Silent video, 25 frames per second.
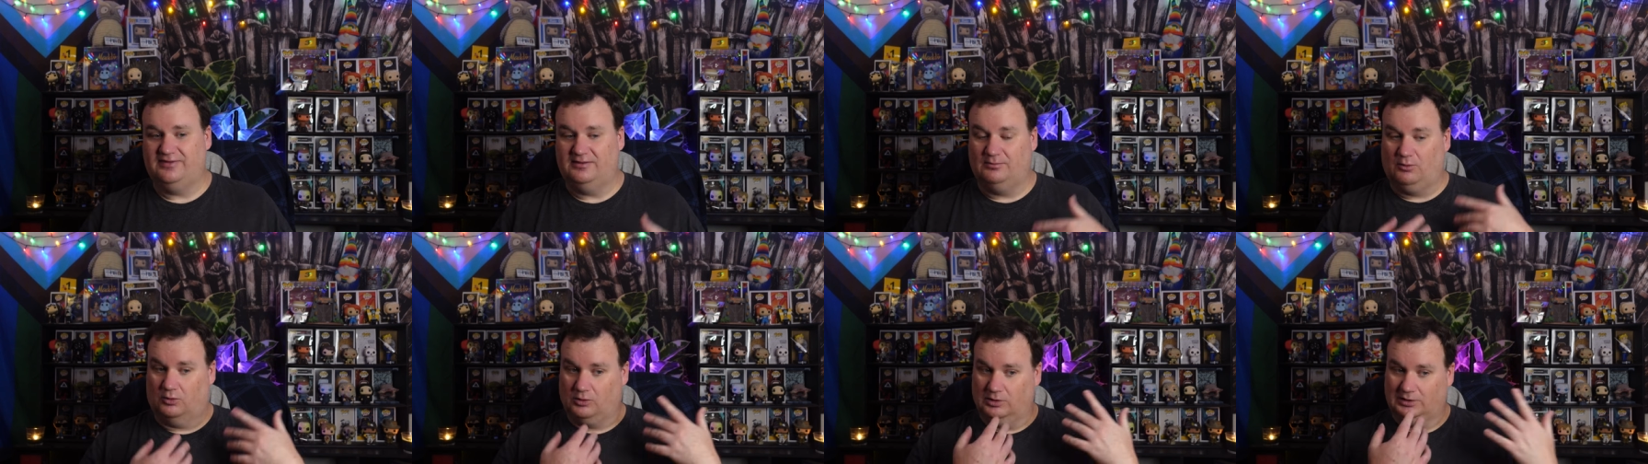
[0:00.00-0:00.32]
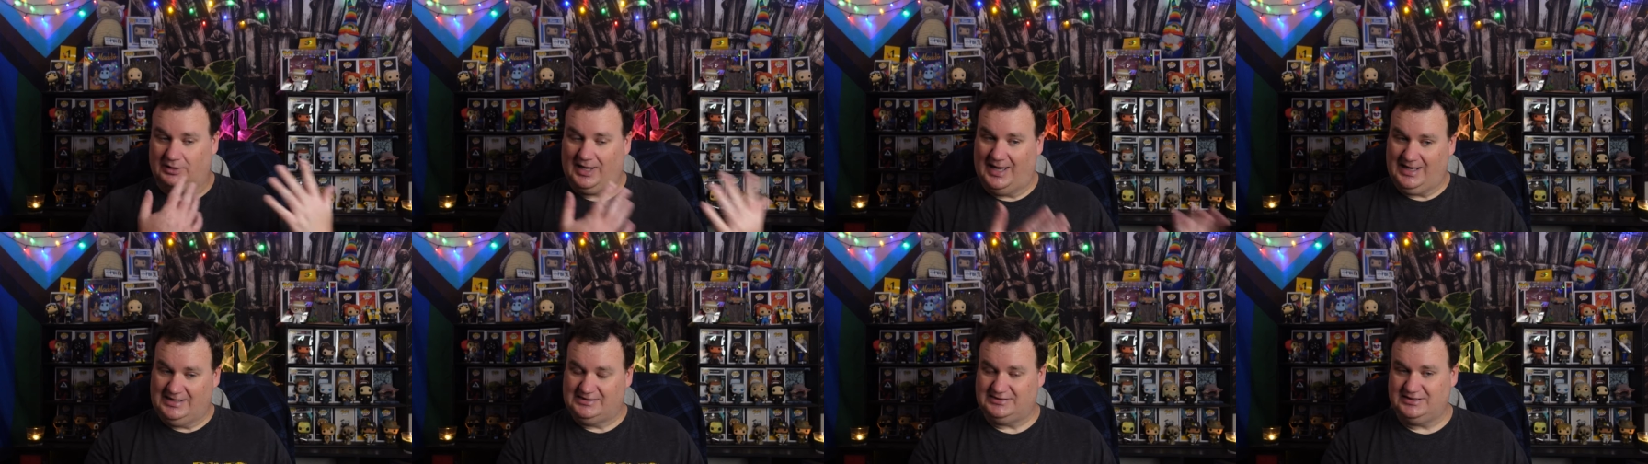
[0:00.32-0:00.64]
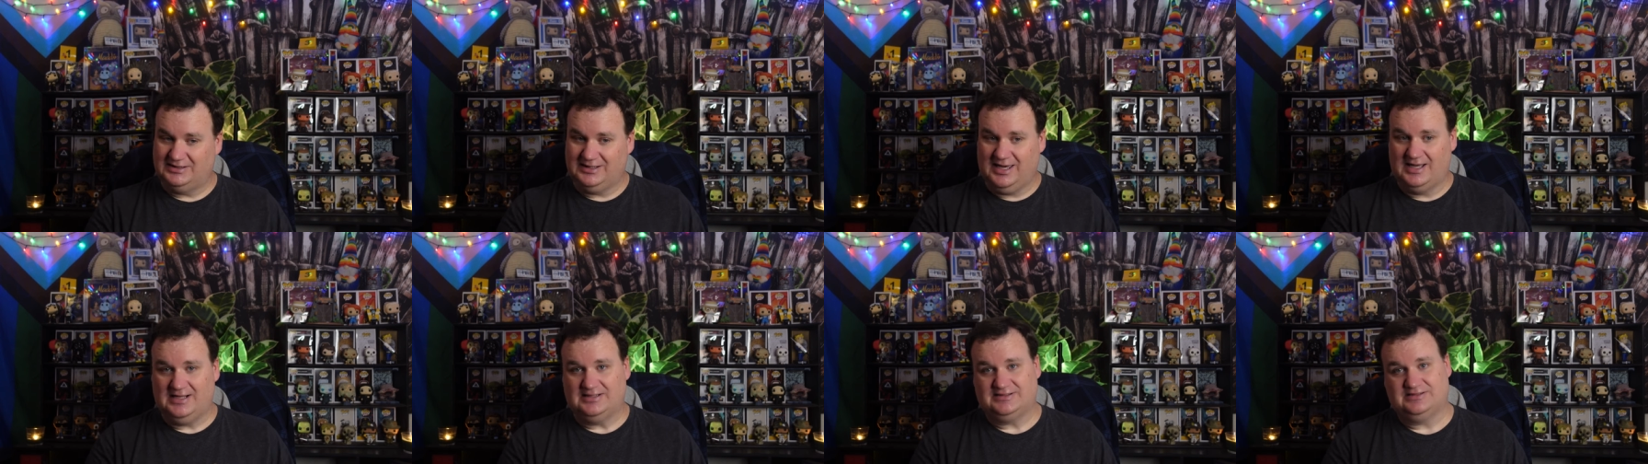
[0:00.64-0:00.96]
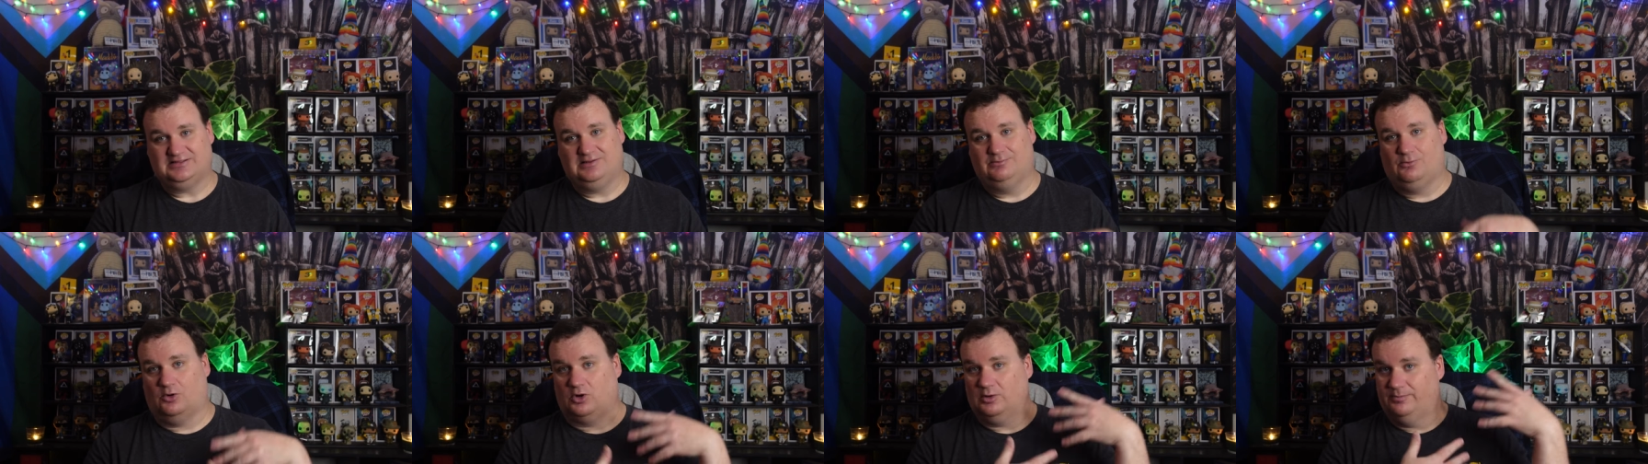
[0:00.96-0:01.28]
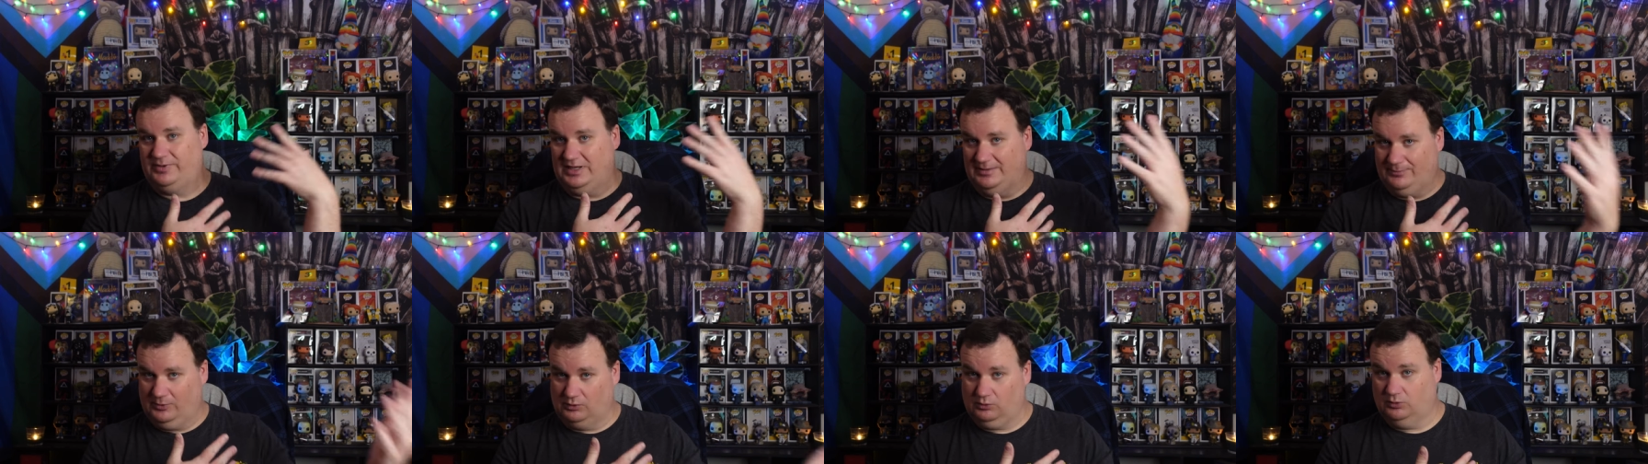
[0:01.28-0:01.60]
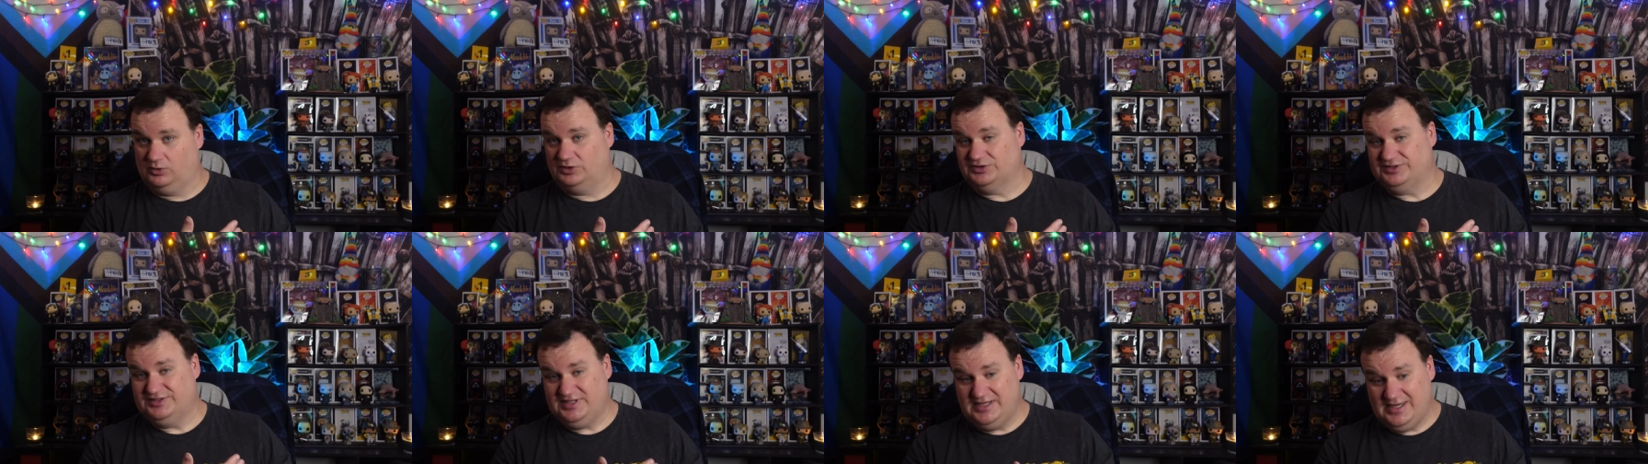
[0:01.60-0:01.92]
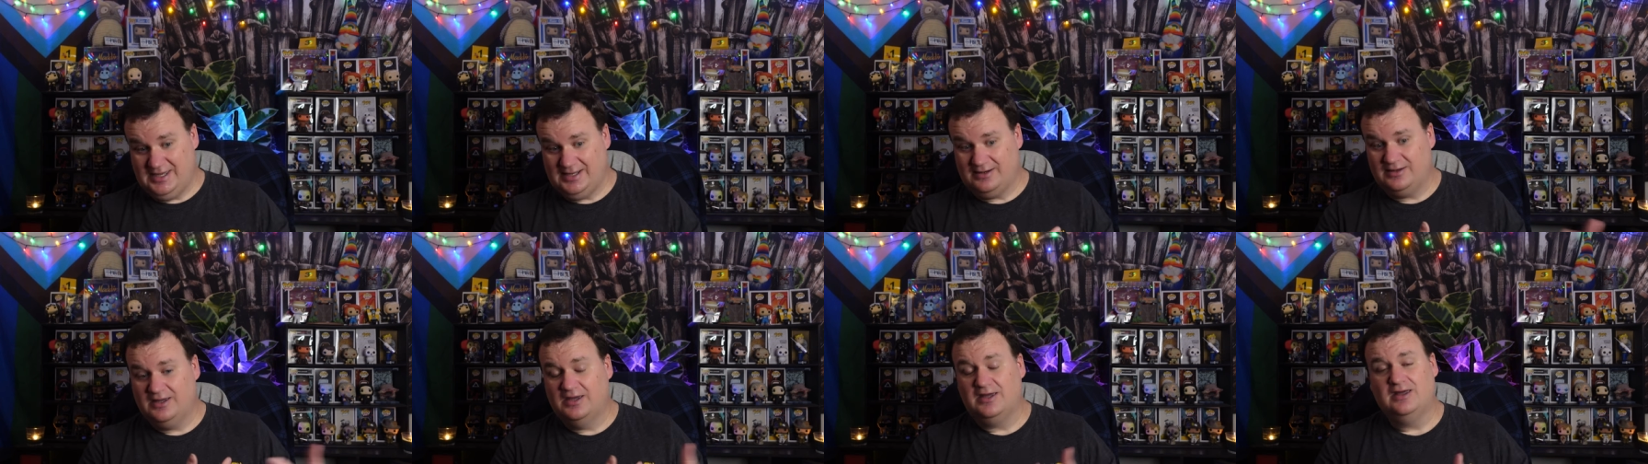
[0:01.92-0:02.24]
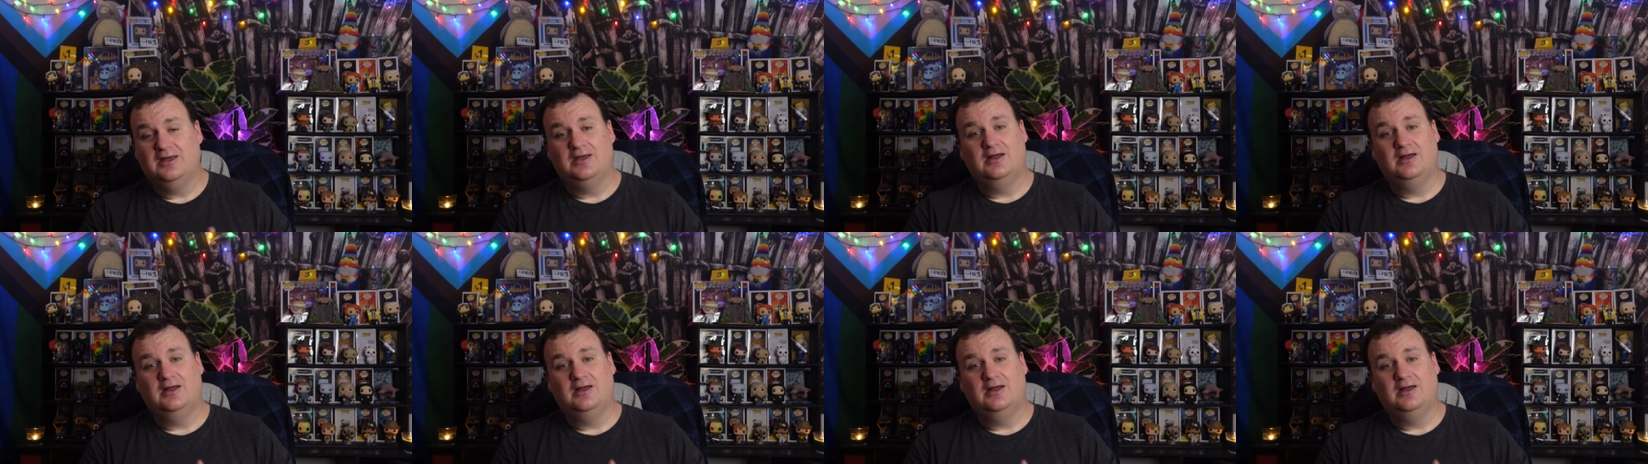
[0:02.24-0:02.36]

The more likes it gets, the more people will see it.